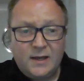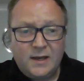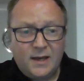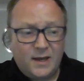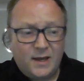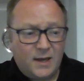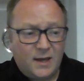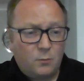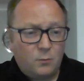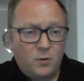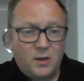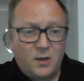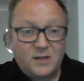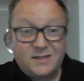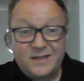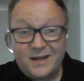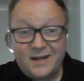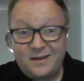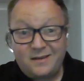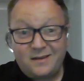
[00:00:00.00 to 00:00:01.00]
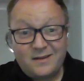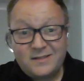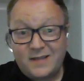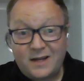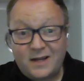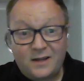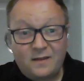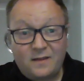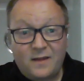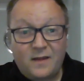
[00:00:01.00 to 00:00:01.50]
where he said
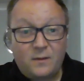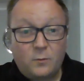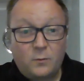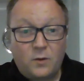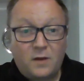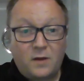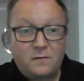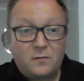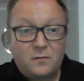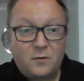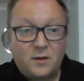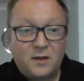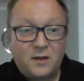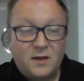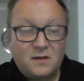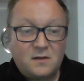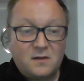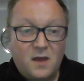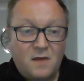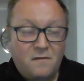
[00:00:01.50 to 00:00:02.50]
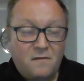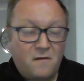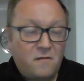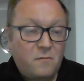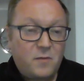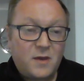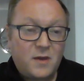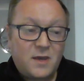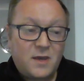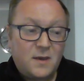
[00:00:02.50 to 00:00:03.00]
exactly that we have to adhere to
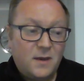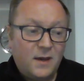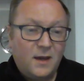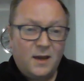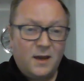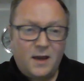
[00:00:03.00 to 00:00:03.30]
FFP.